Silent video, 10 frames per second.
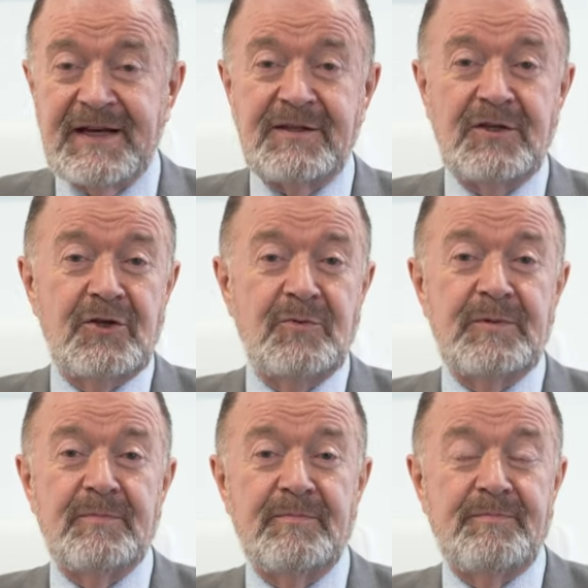fact, the
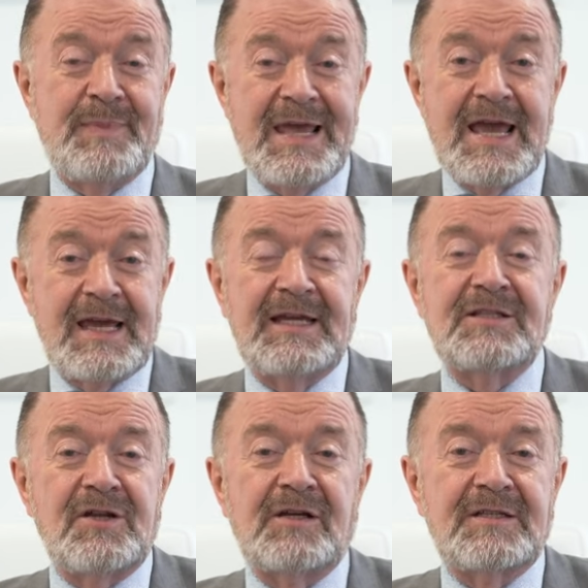human being,
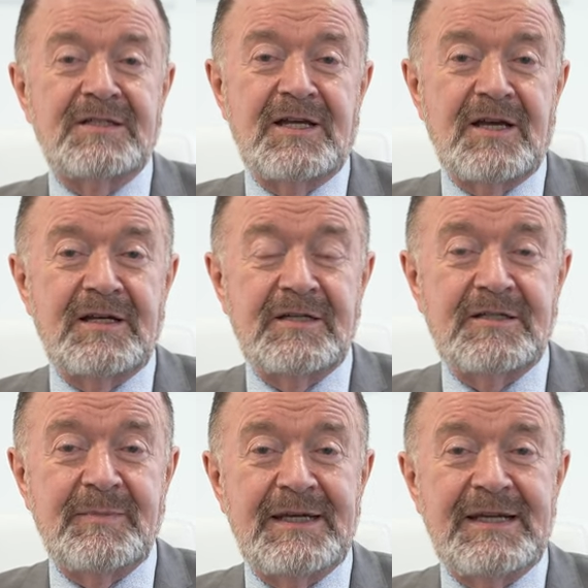is not
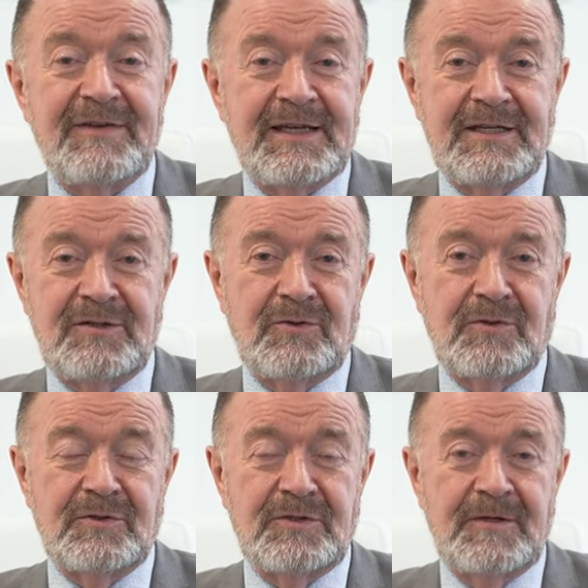designed to be living
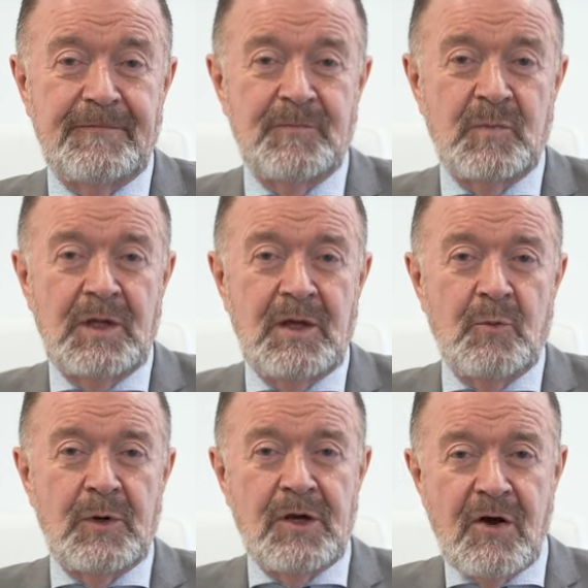indoors.
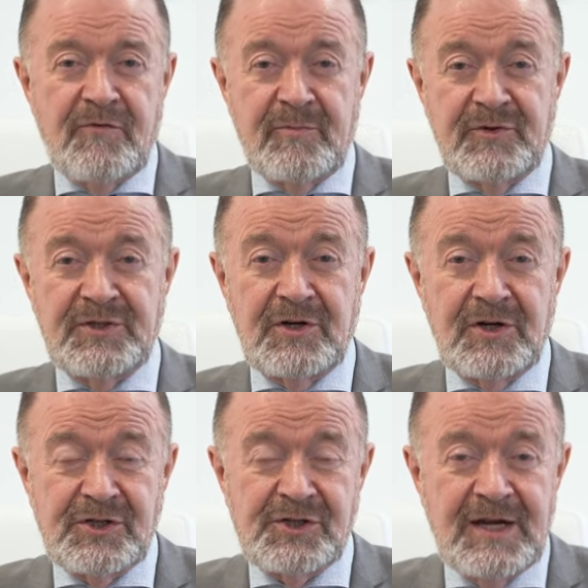We know from
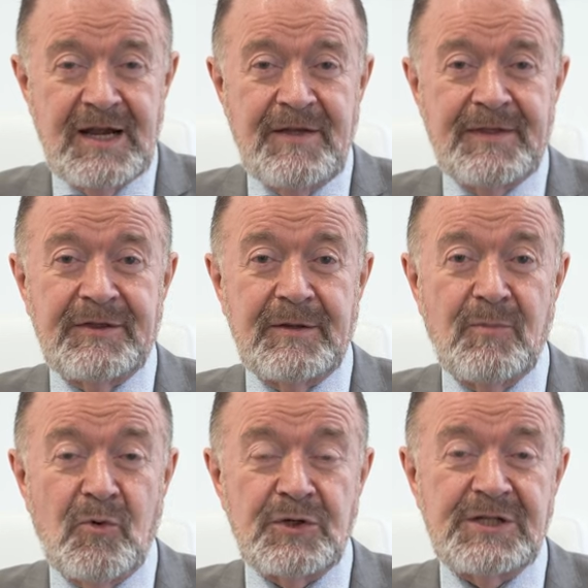research that the
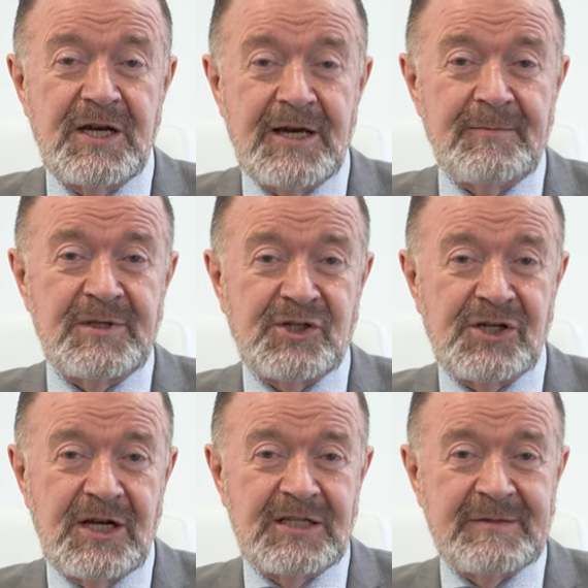more time the
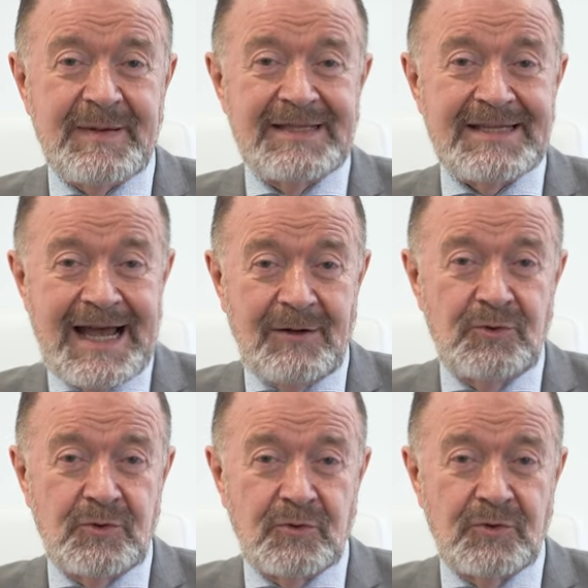child spends
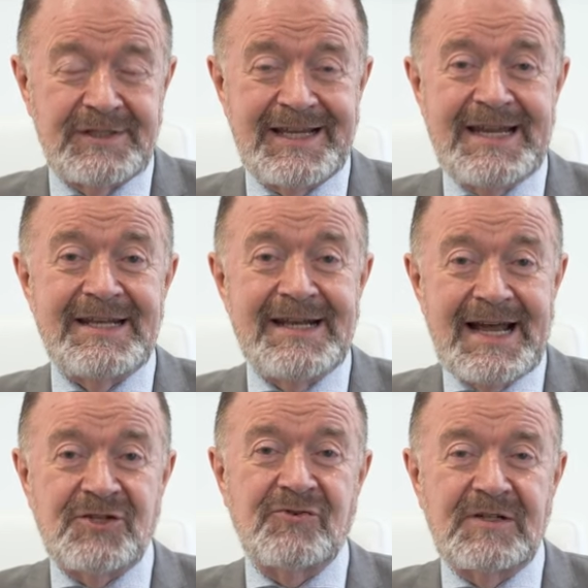outdoors in
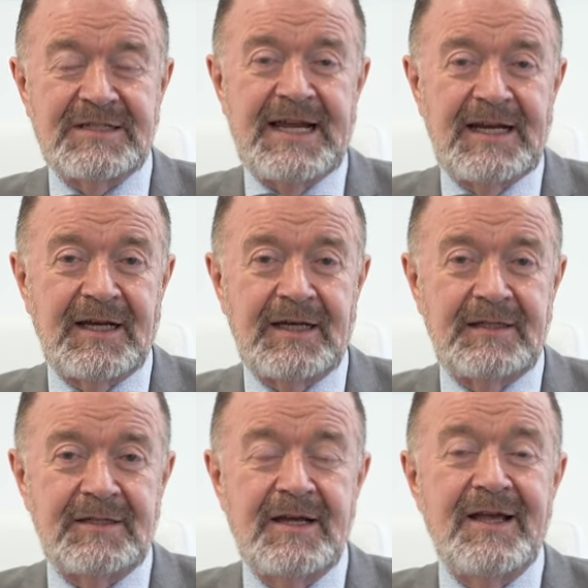natural
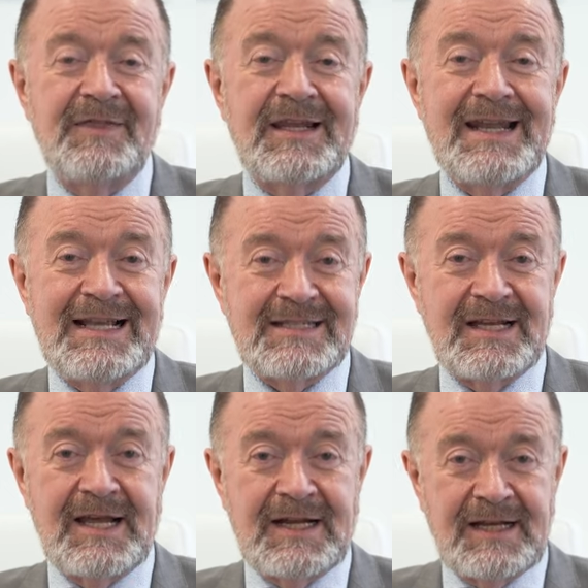daylight, the less
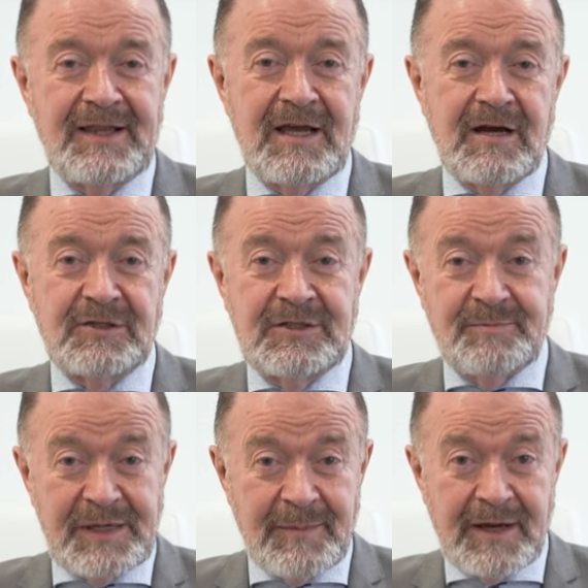likely they are to
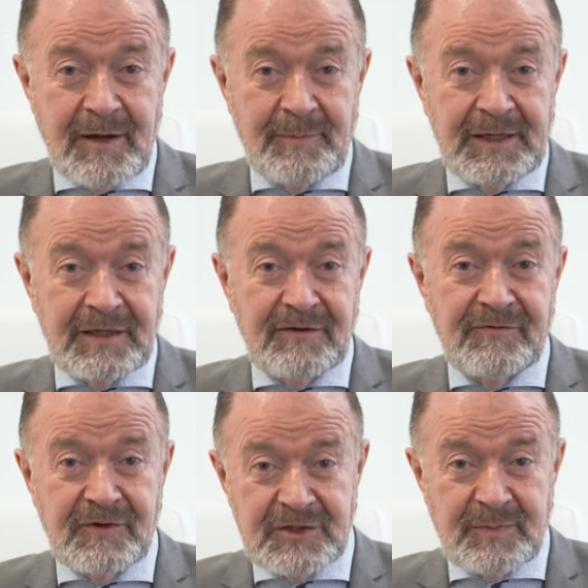be myopic in the
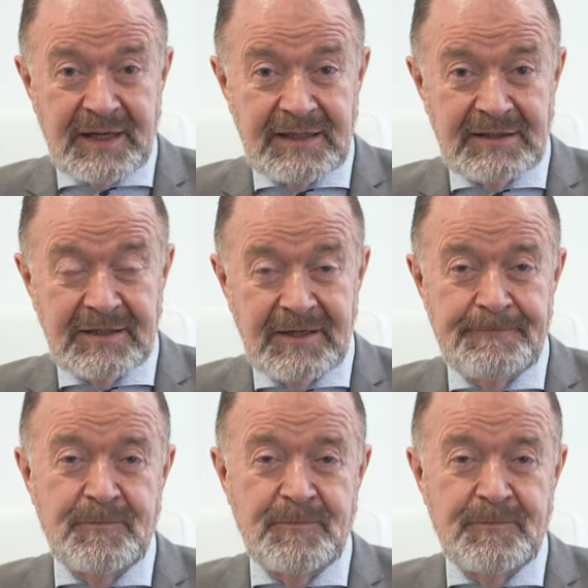first place,